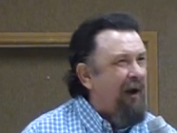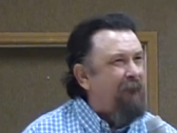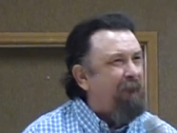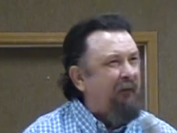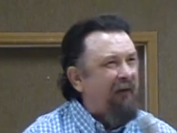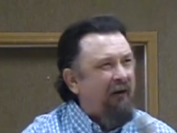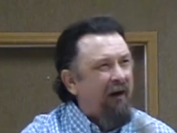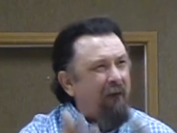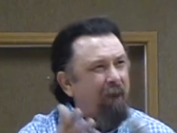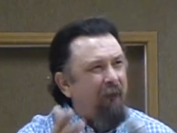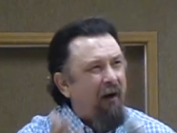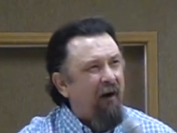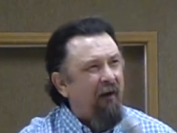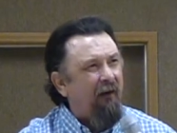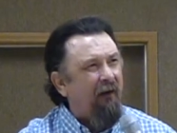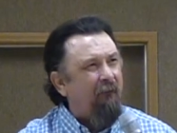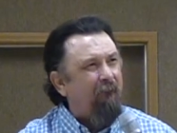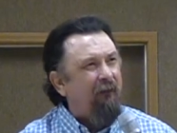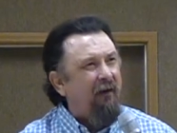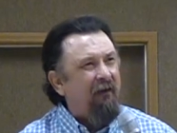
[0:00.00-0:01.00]
I mean, that
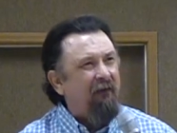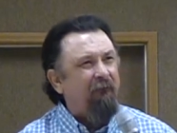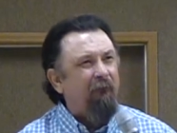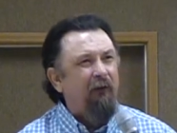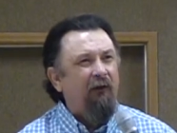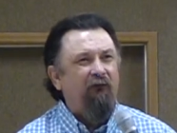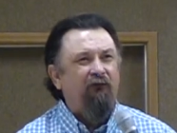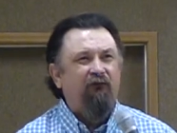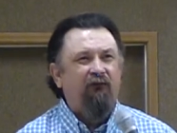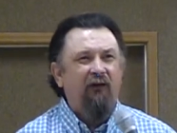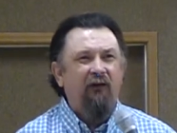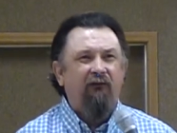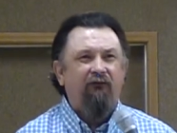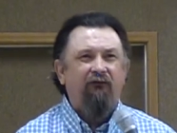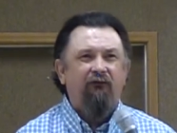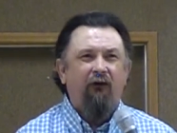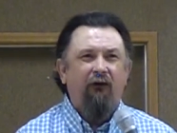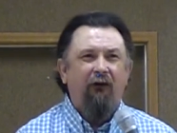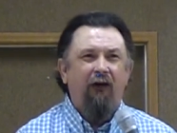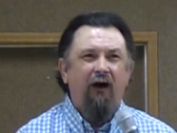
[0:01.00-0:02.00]
might not make much
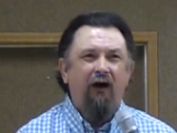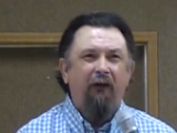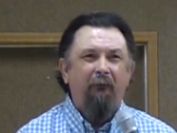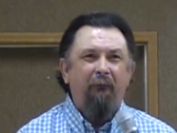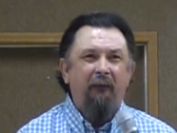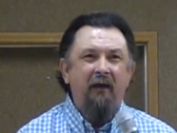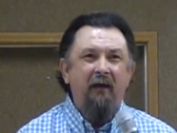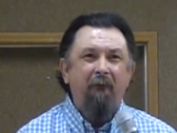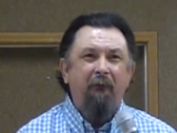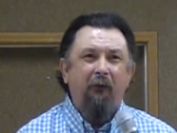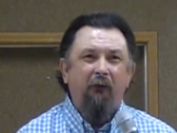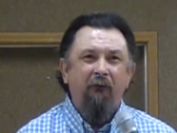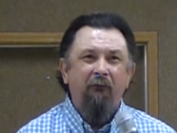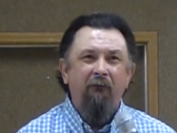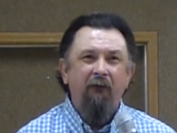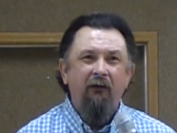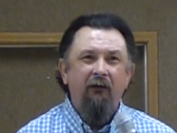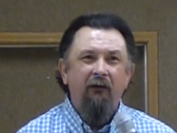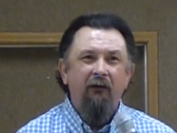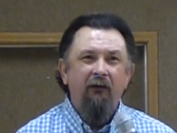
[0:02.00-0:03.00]
sense to a lot of
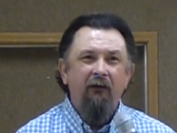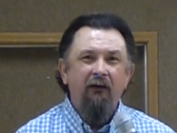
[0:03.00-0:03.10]
people,